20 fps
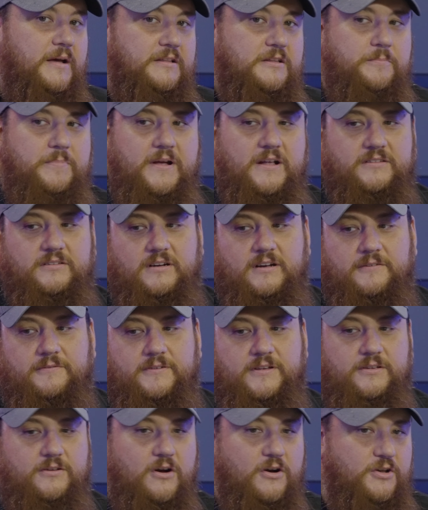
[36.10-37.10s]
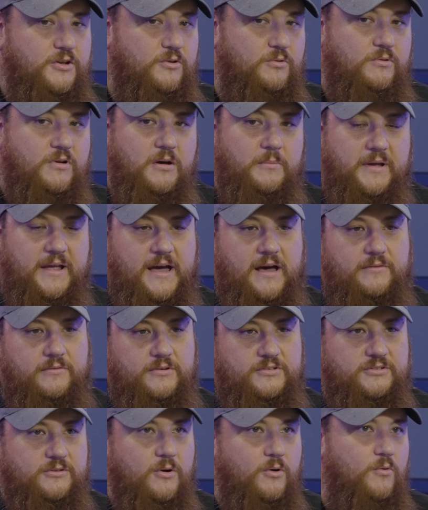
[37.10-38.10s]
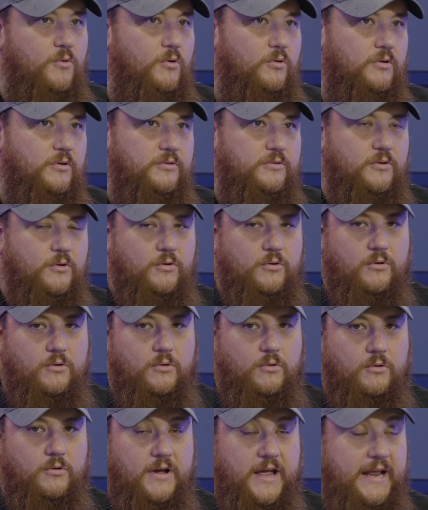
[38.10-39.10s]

it depends on are you coming out of a slow corner or